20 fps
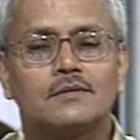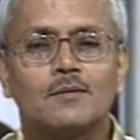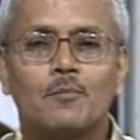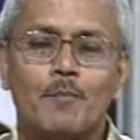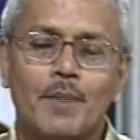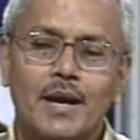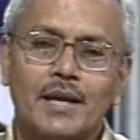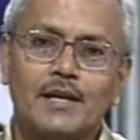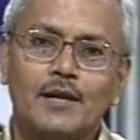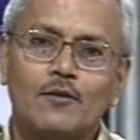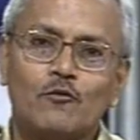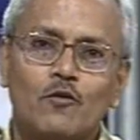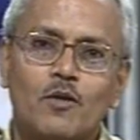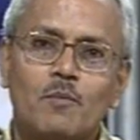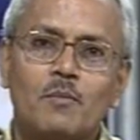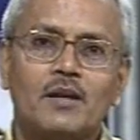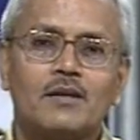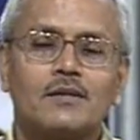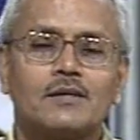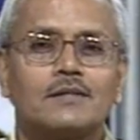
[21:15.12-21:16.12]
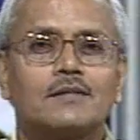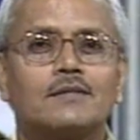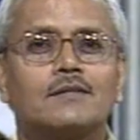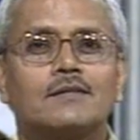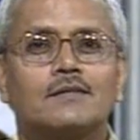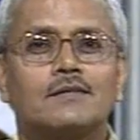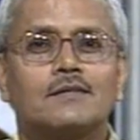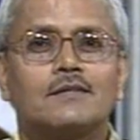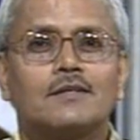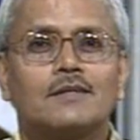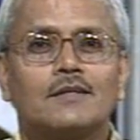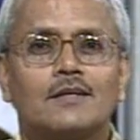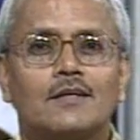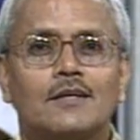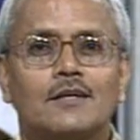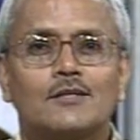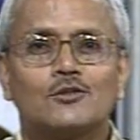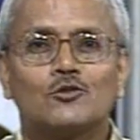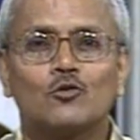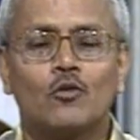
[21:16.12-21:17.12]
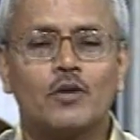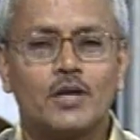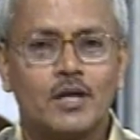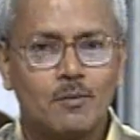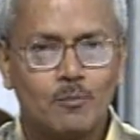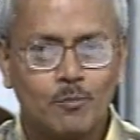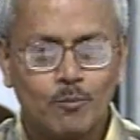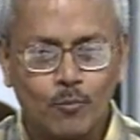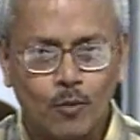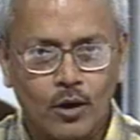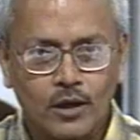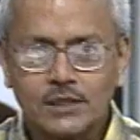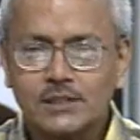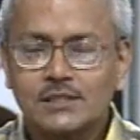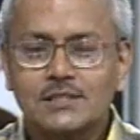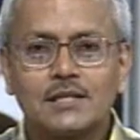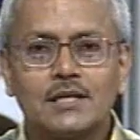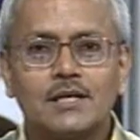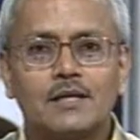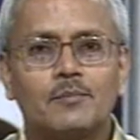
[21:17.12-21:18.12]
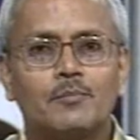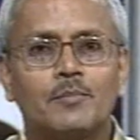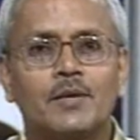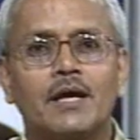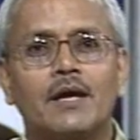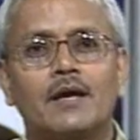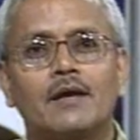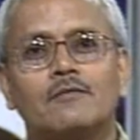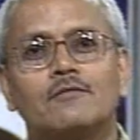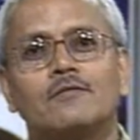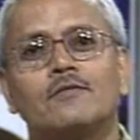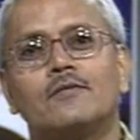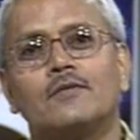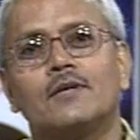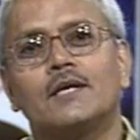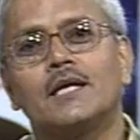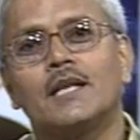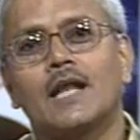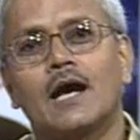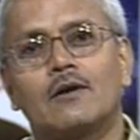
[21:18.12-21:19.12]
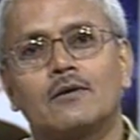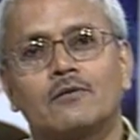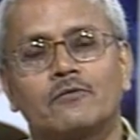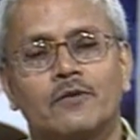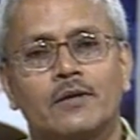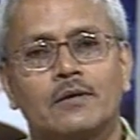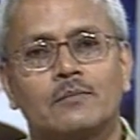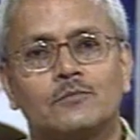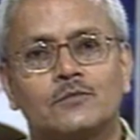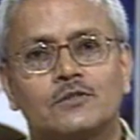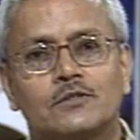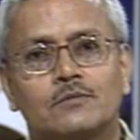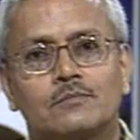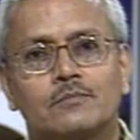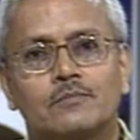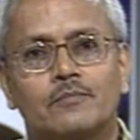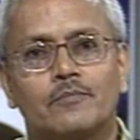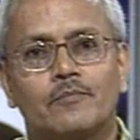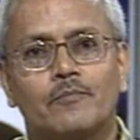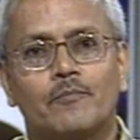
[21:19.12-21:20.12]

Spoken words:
the men and women so immodestly behave in our films.